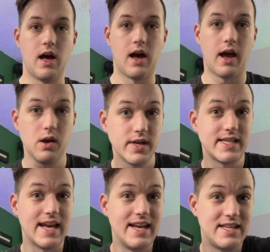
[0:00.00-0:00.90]
iOS
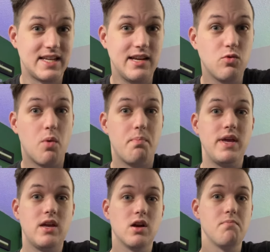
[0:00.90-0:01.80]
18 will be
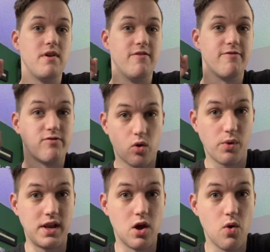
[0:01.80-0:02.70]
here before we
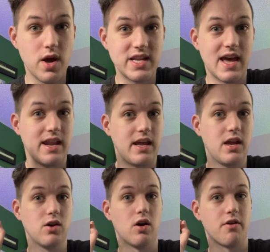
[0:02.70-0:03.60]
know it, and here
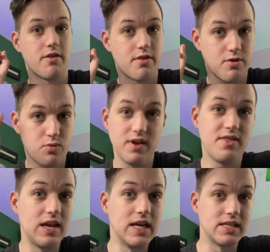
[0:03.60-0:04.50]
are three
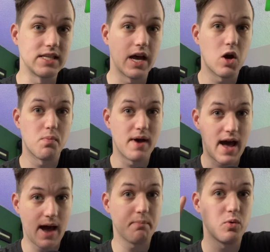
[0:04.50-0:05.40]
things I hope
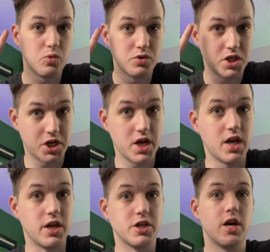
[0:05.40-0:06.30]
Apple will
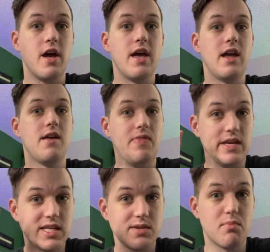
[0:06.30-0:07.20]
change in the
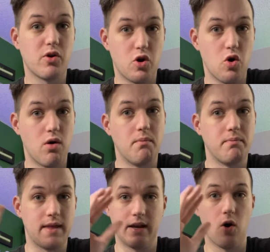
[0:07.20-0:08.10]
smart home,
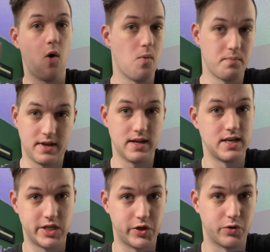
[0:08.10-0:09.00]
like HomeKit in
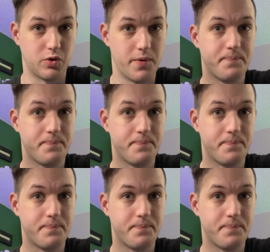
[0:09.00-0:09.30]
general.